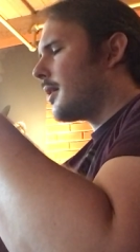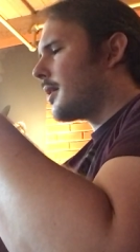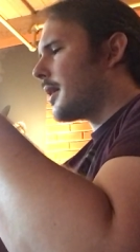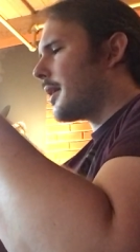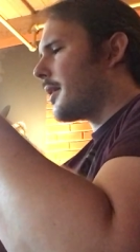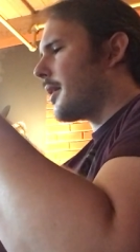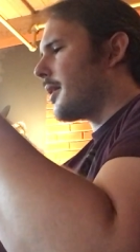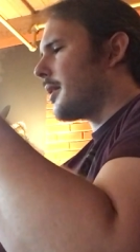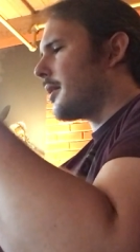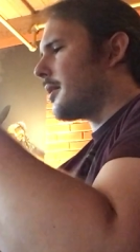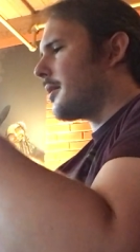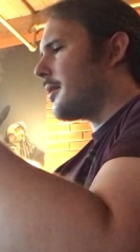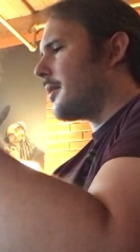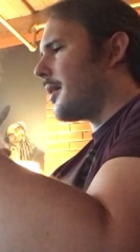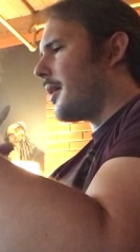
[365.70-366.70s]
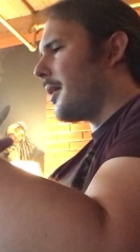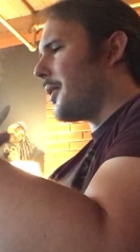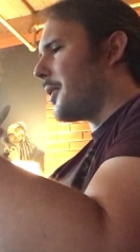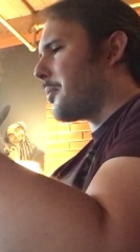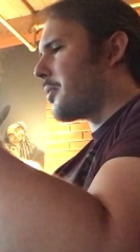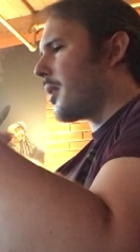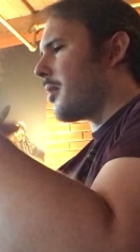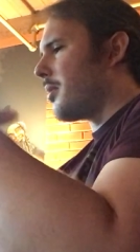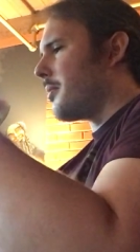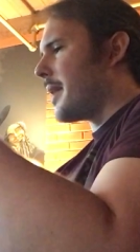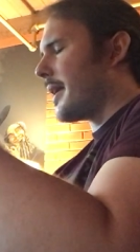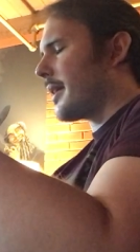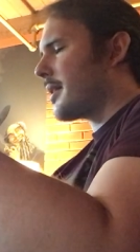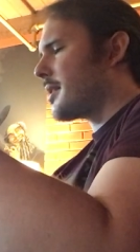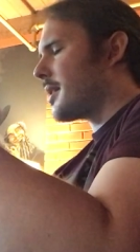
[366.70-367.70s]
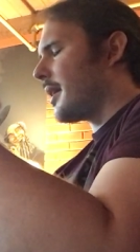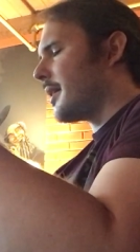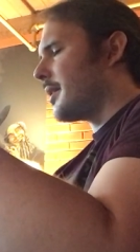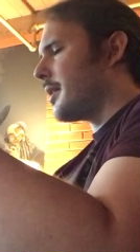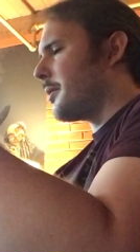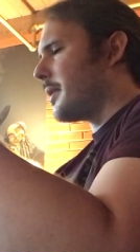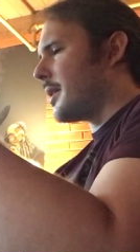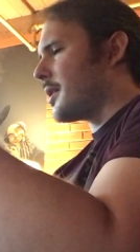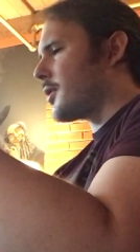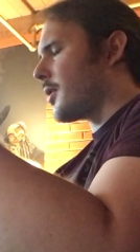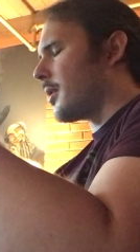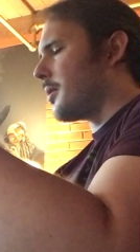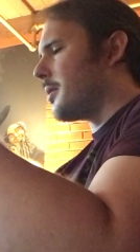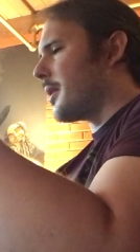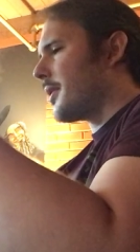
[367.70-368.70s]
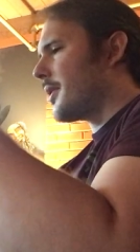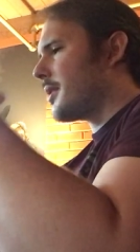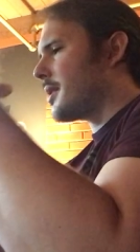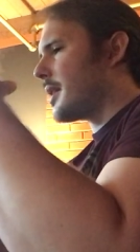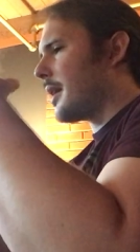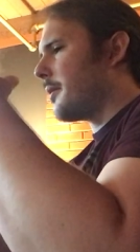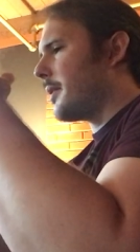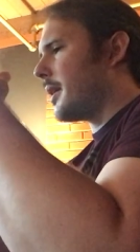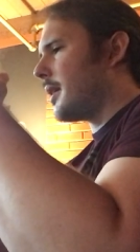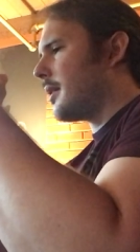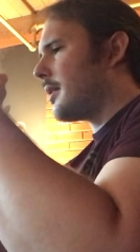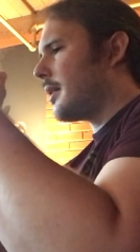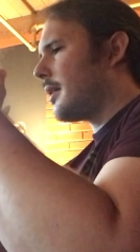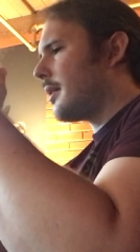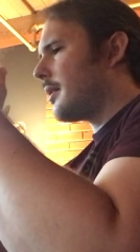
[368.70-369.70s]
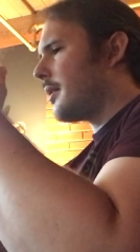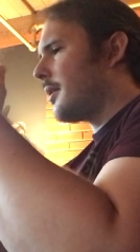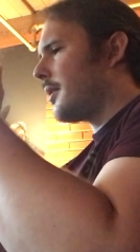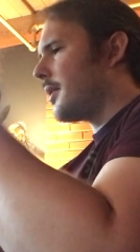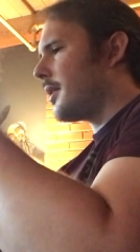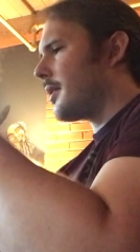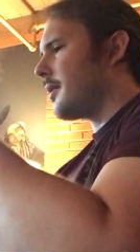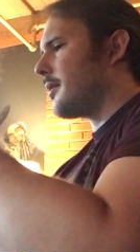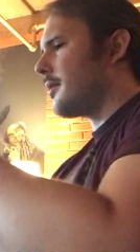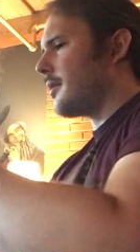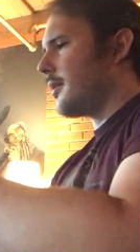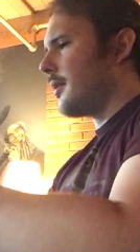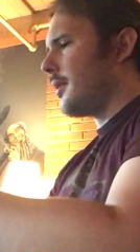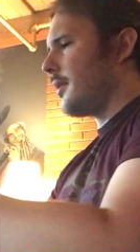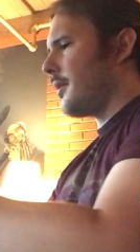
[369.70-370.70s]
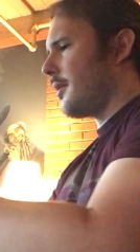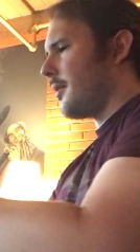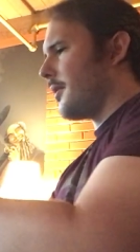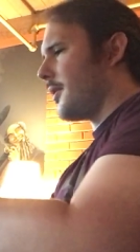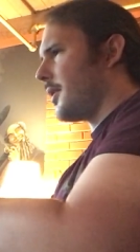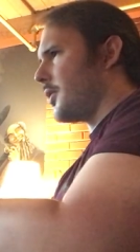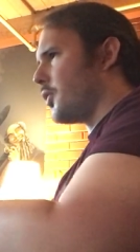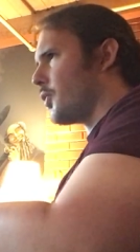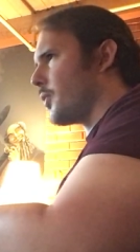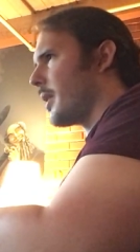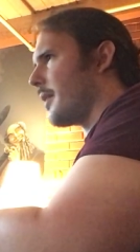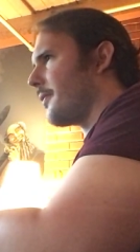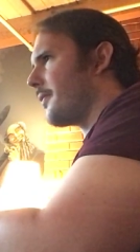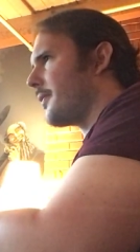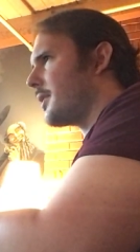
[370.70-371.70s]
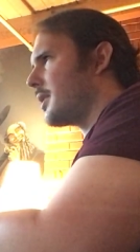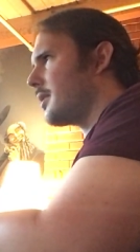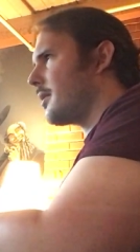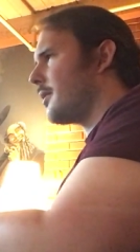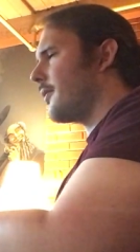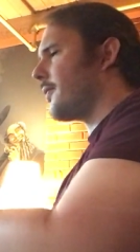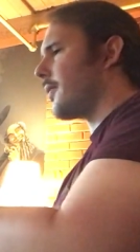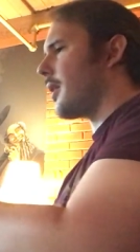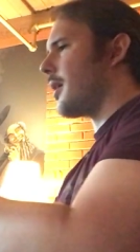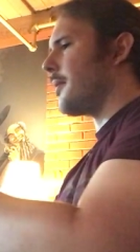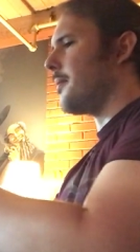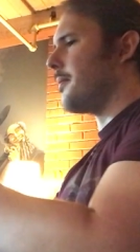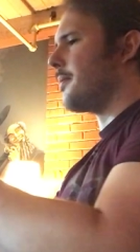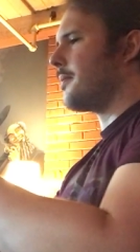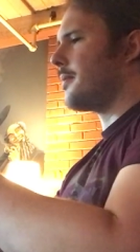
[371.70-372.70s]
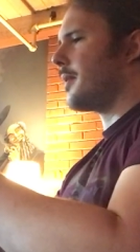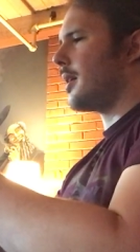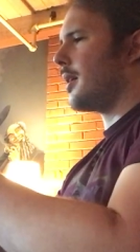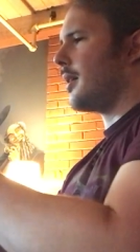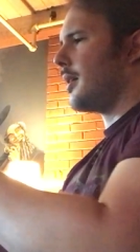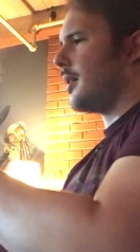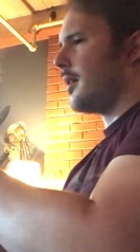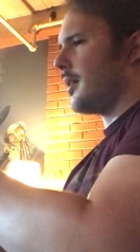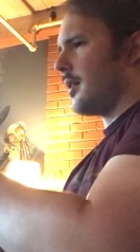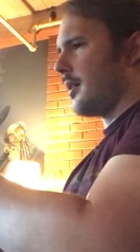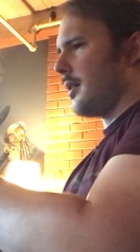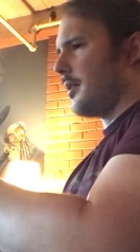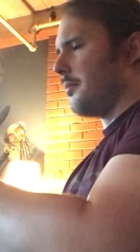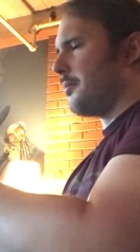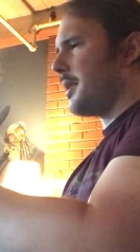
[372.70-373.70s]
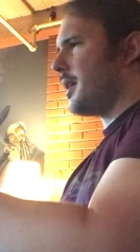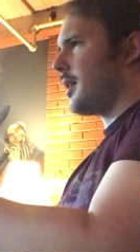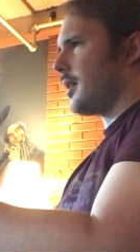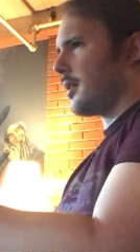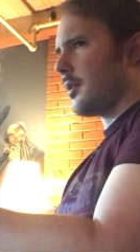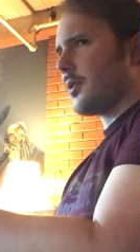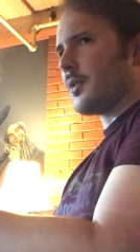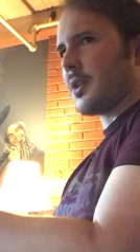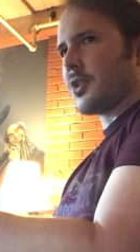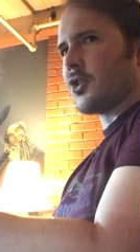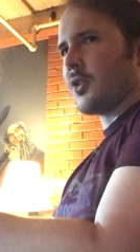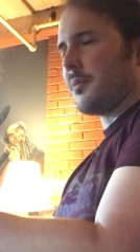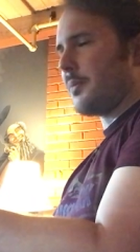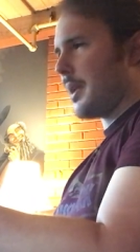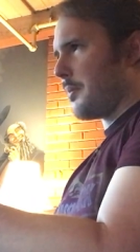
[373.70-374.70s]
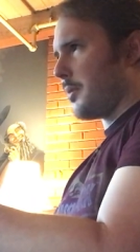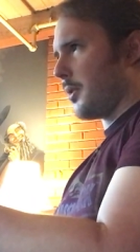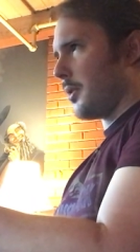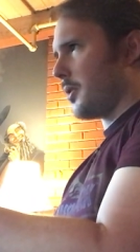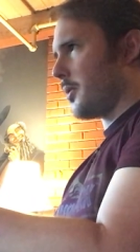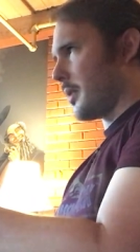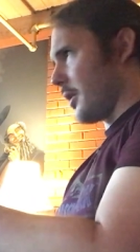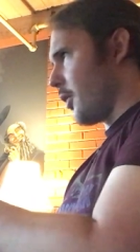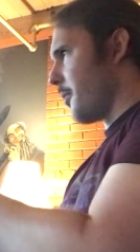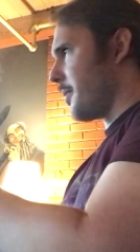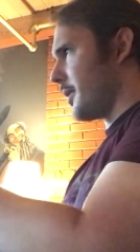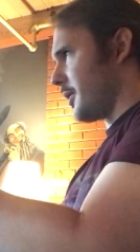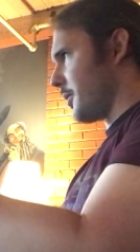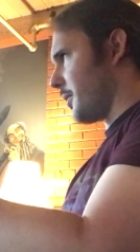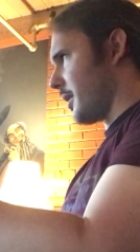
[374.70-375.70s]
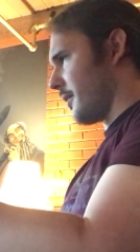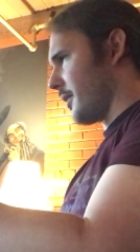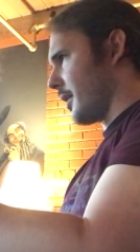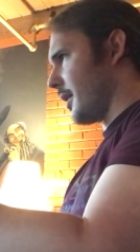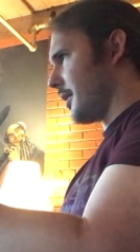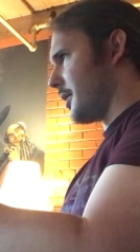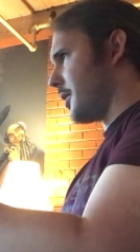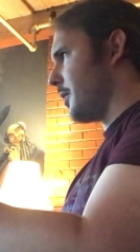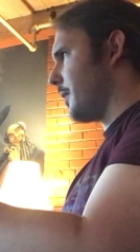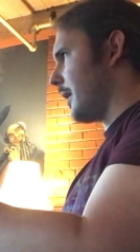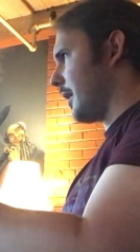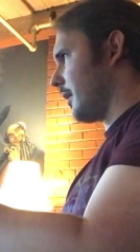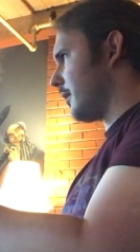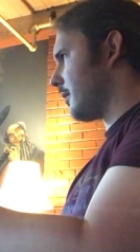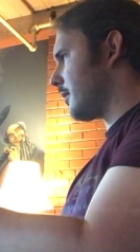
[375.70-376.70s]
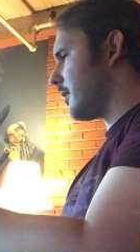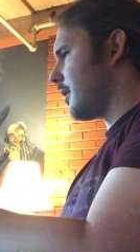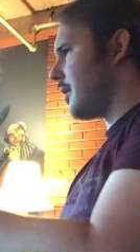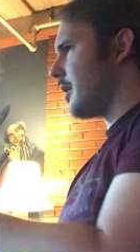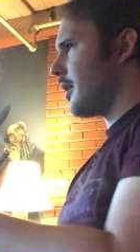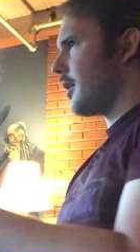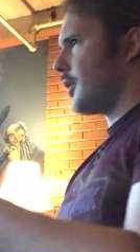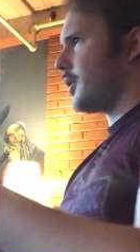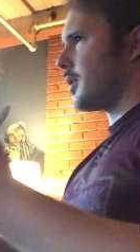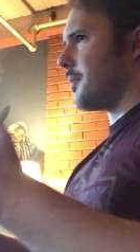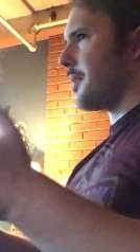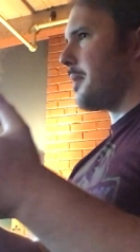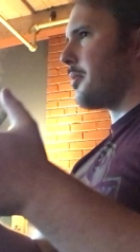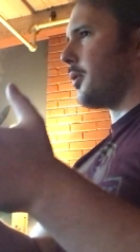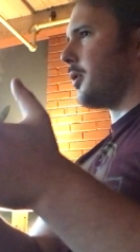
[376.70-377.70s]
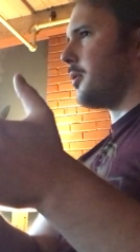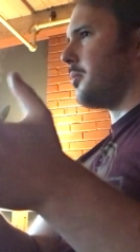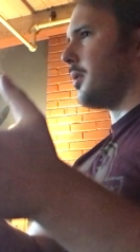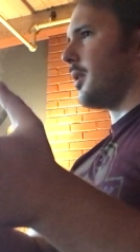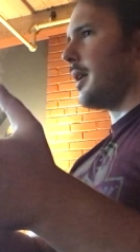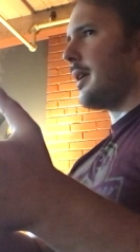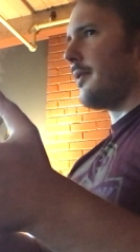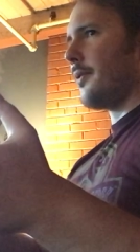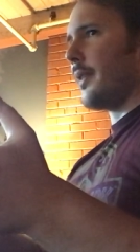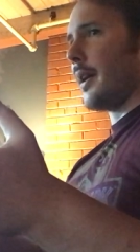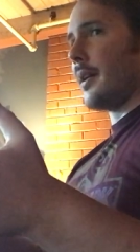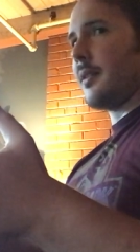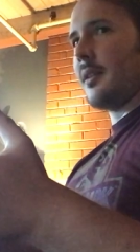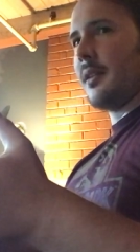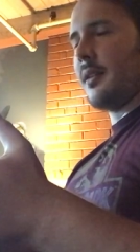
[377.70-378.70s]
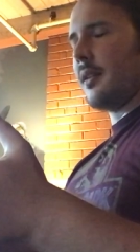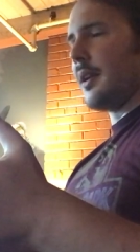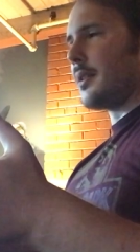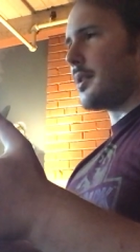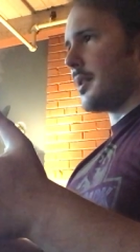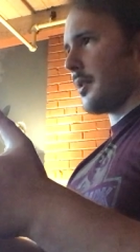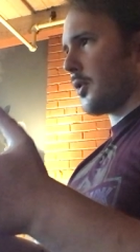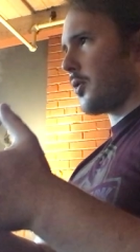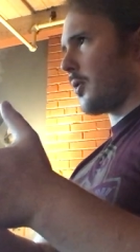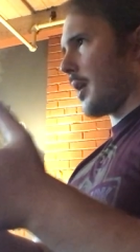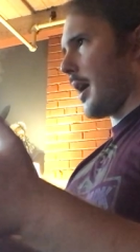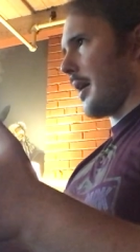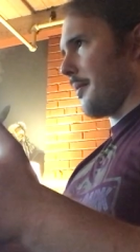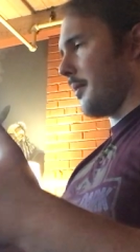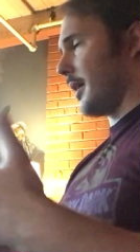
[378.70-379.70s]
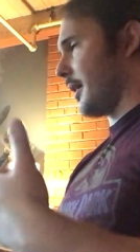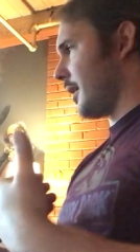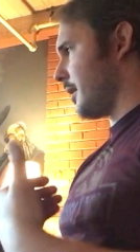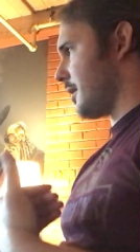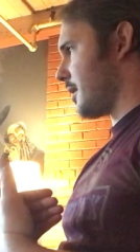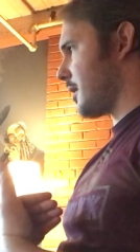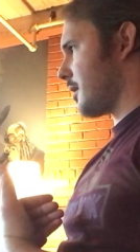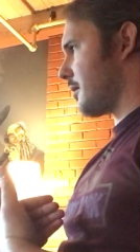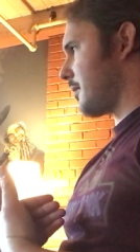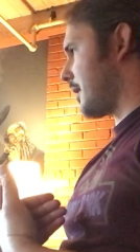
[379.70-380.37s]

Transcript: kind of the the problematic side that we struggle with is that we the the drift from being Christian people who are open to whatever God's doing to people who believe that it's a crime like it's